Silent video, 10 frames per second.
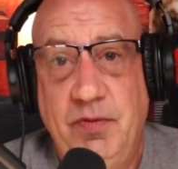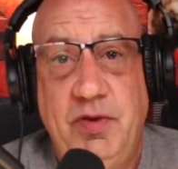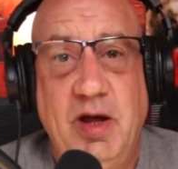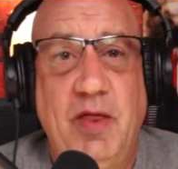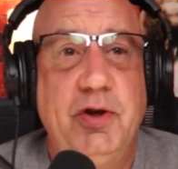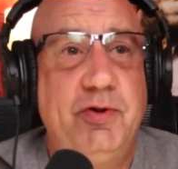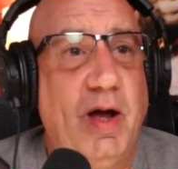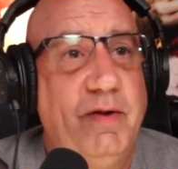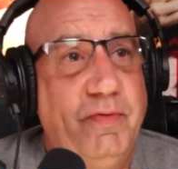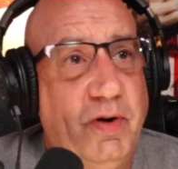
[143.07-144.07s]
The other
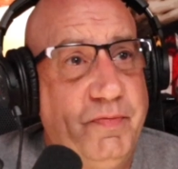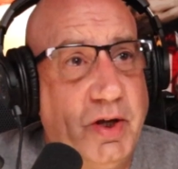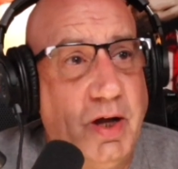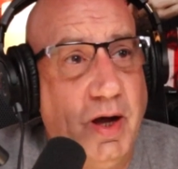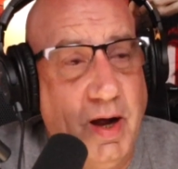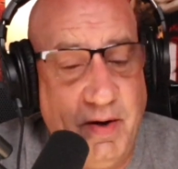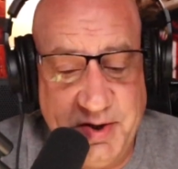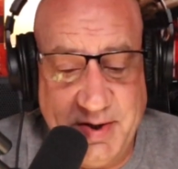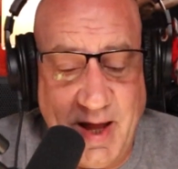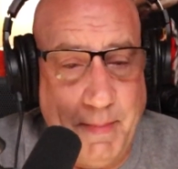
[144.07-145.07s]
driver of the car
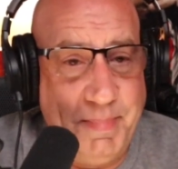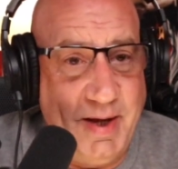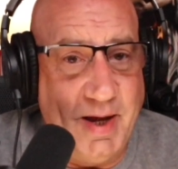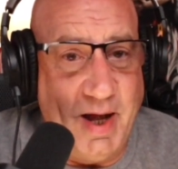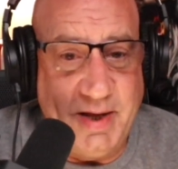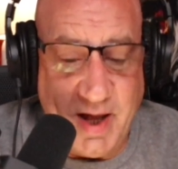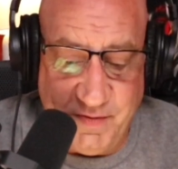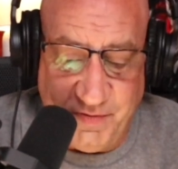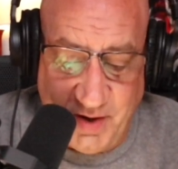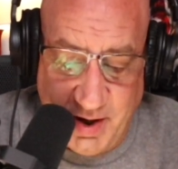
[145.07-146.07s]
is not being
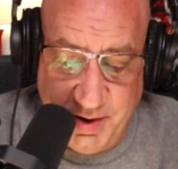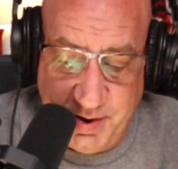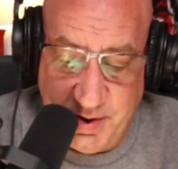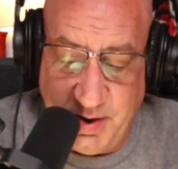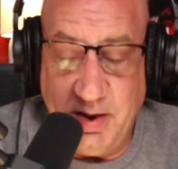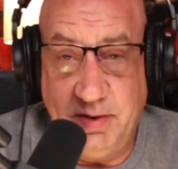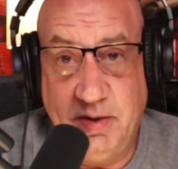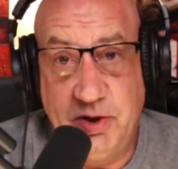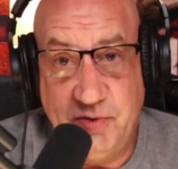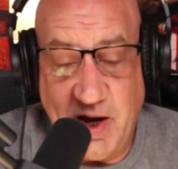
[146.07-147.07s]
identified,
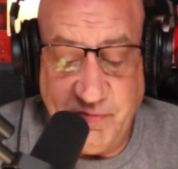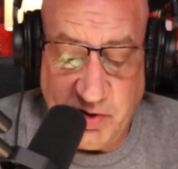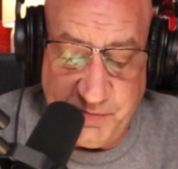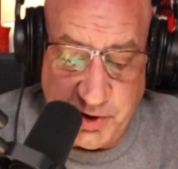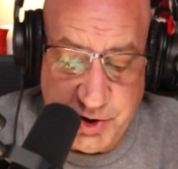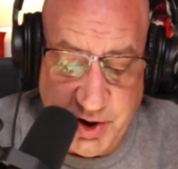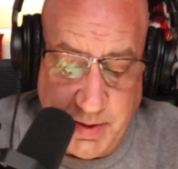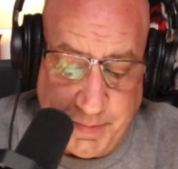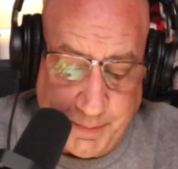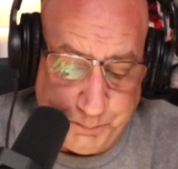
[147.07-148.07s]
the driver of the Jeep,